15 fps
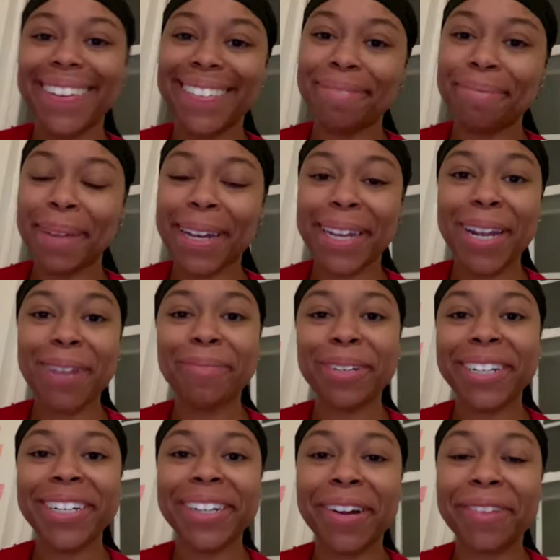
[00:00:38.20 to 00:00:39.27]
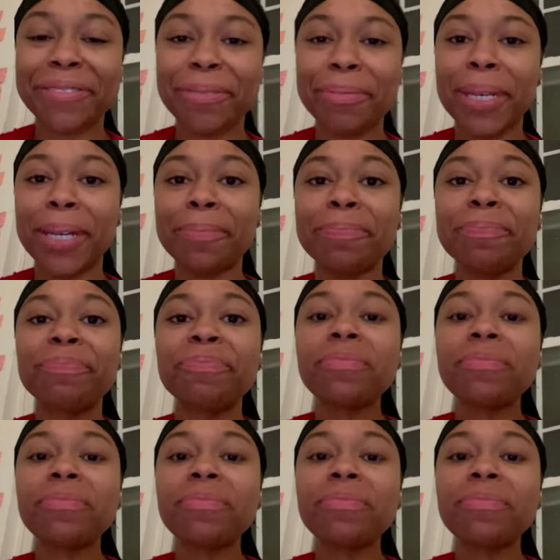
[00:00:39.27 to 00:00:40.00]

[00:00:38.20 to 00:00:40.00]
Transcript: My camera cut off on me.